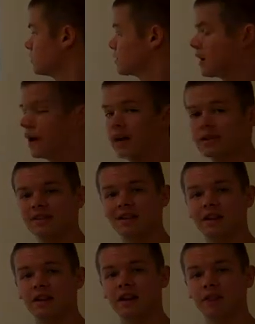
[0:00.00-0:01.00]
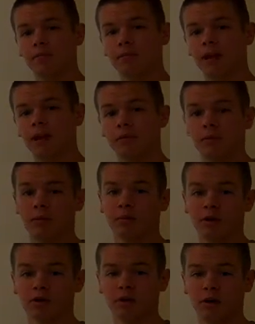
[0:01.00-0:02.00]
signs there may have been
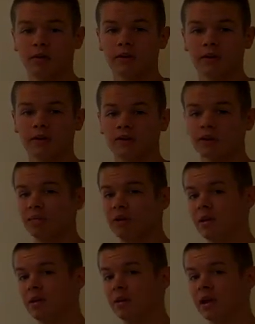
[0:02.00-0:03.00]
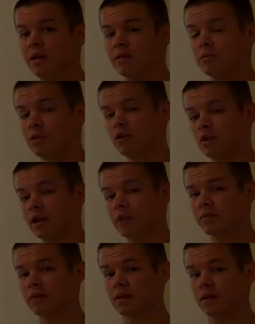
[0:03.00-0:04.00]
pushed over. Some people may move
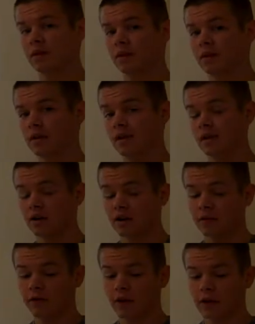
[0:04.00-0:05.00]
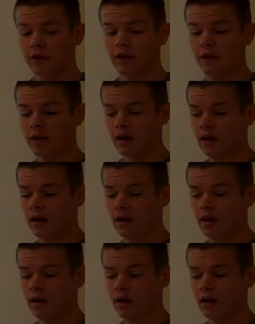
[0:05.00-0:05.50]
them to thinking they're funny,